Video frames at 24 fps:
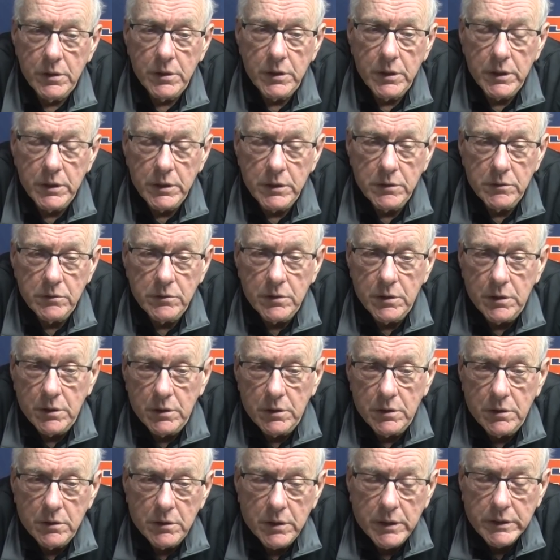
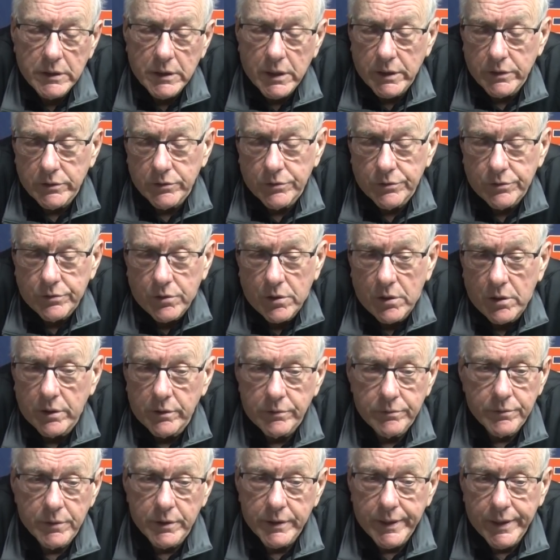And I just thought,
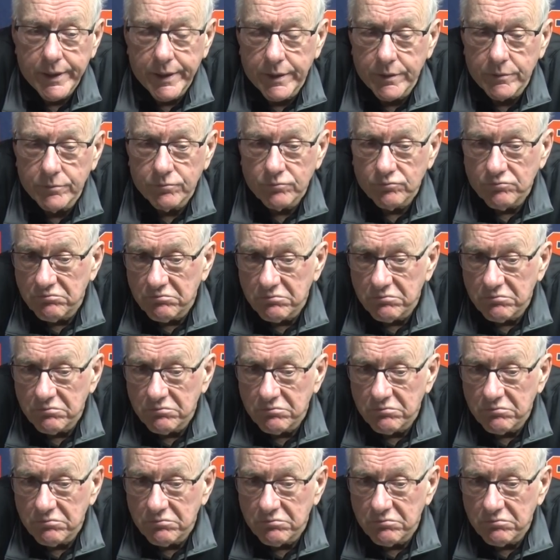again,